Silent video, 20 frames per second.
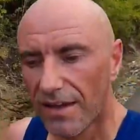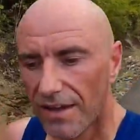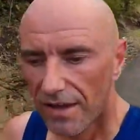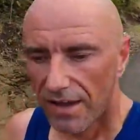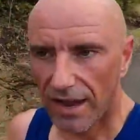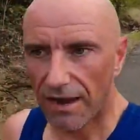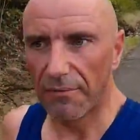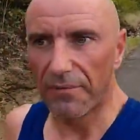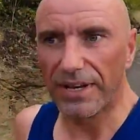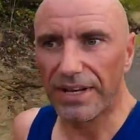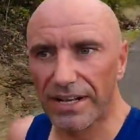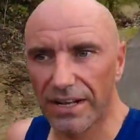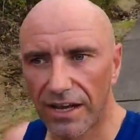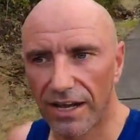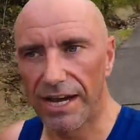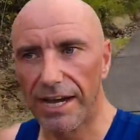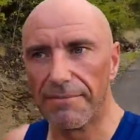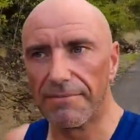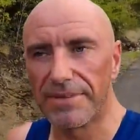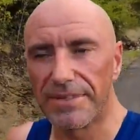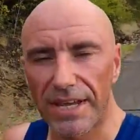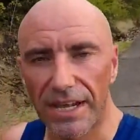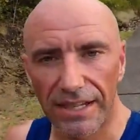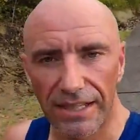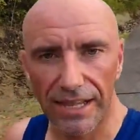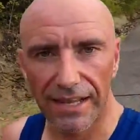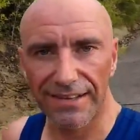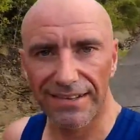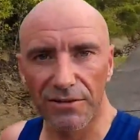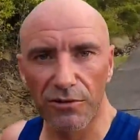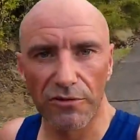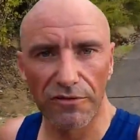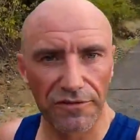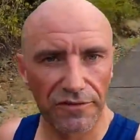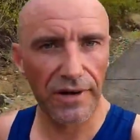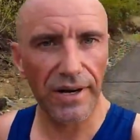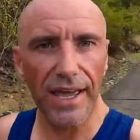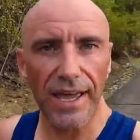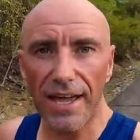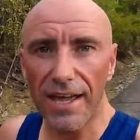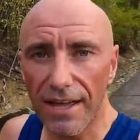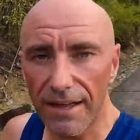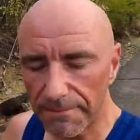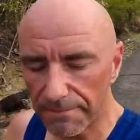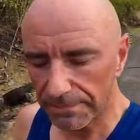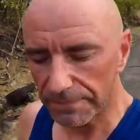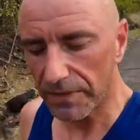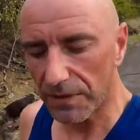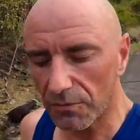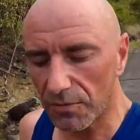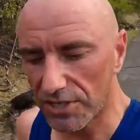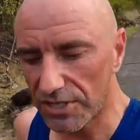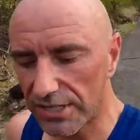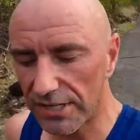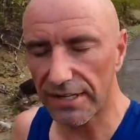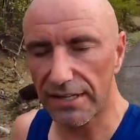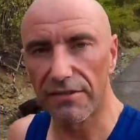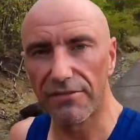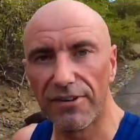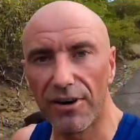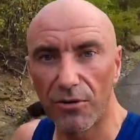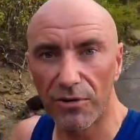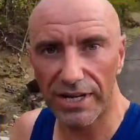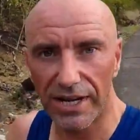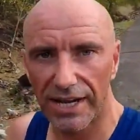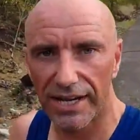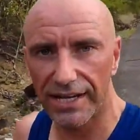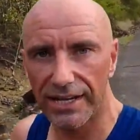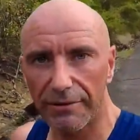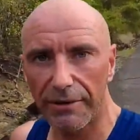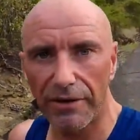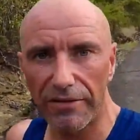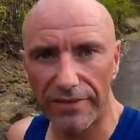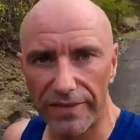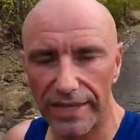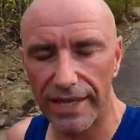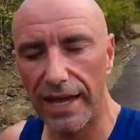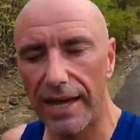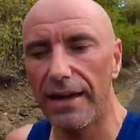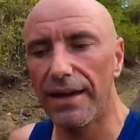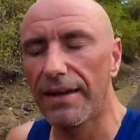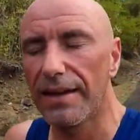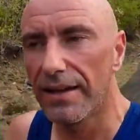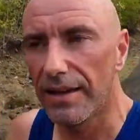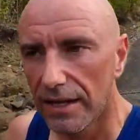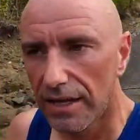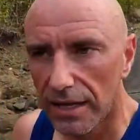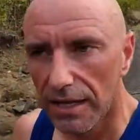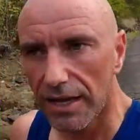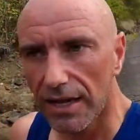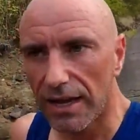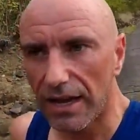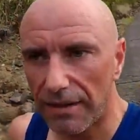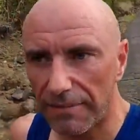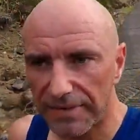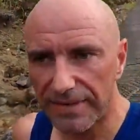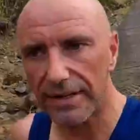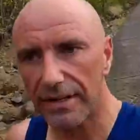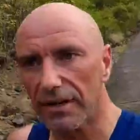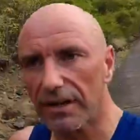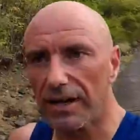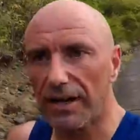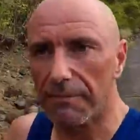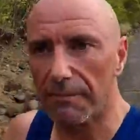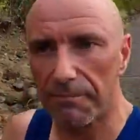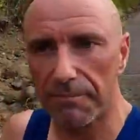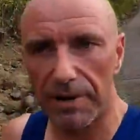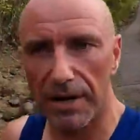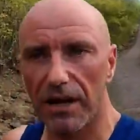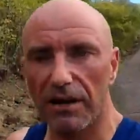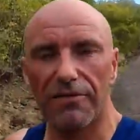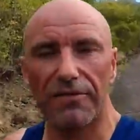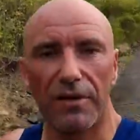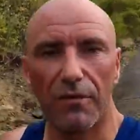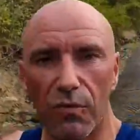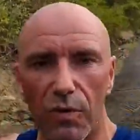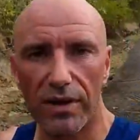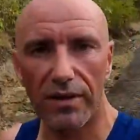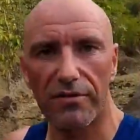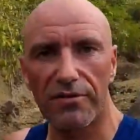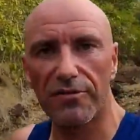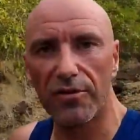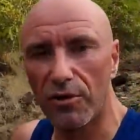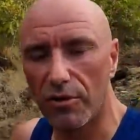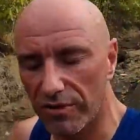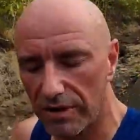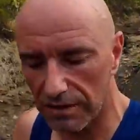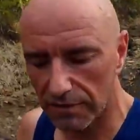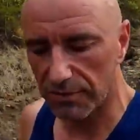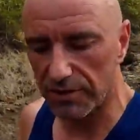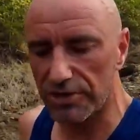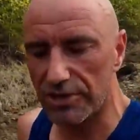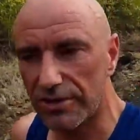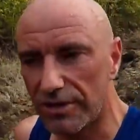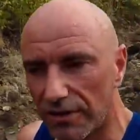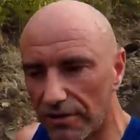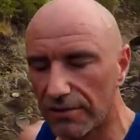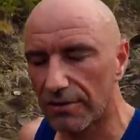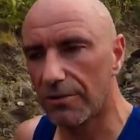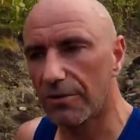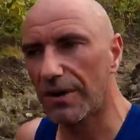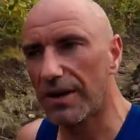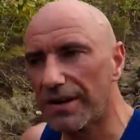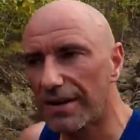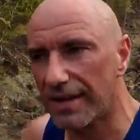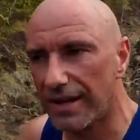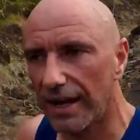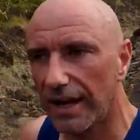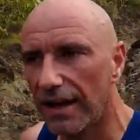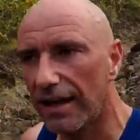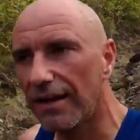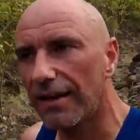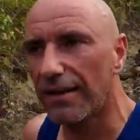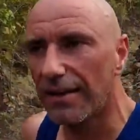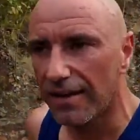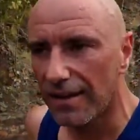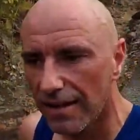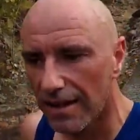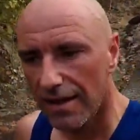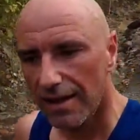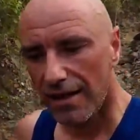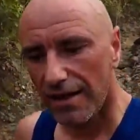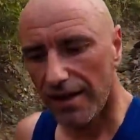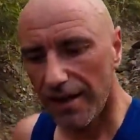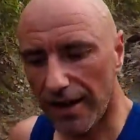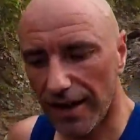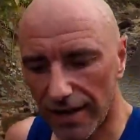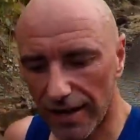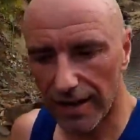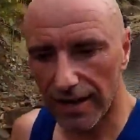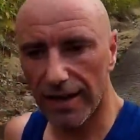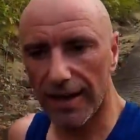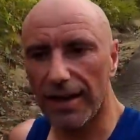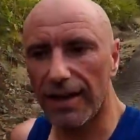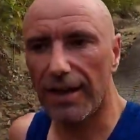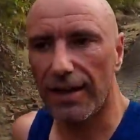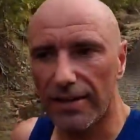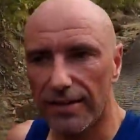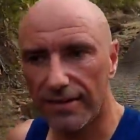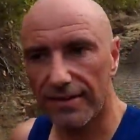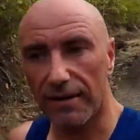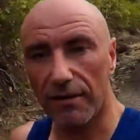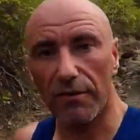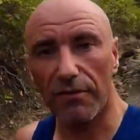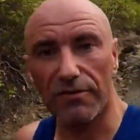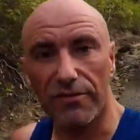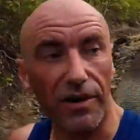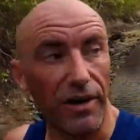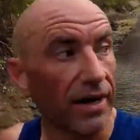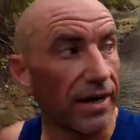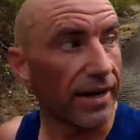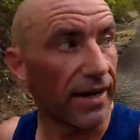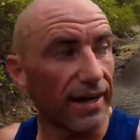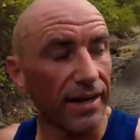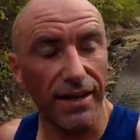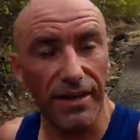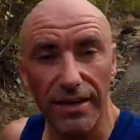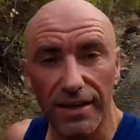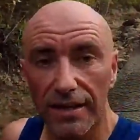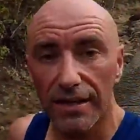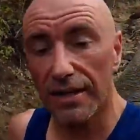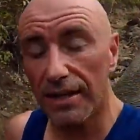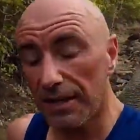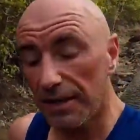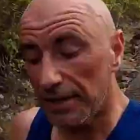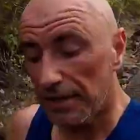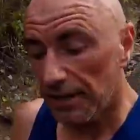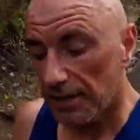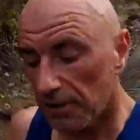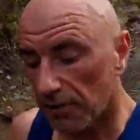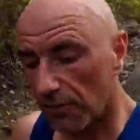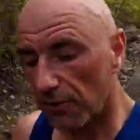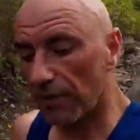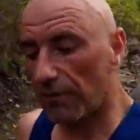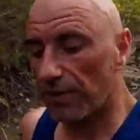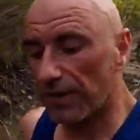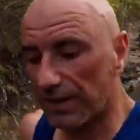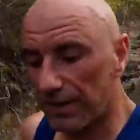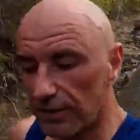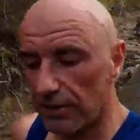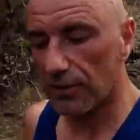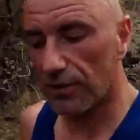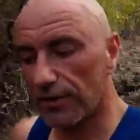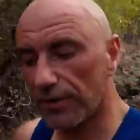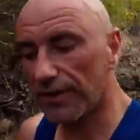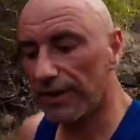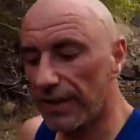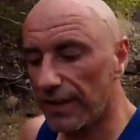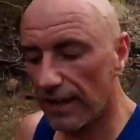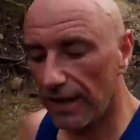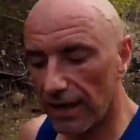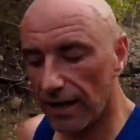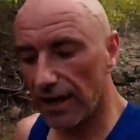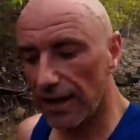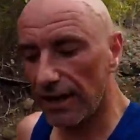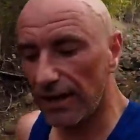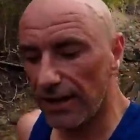and we climbed La Soufriere, which is the volcano over there. Absolutely perfect weather for it, which you don't always get. And so on Friday we were stood on the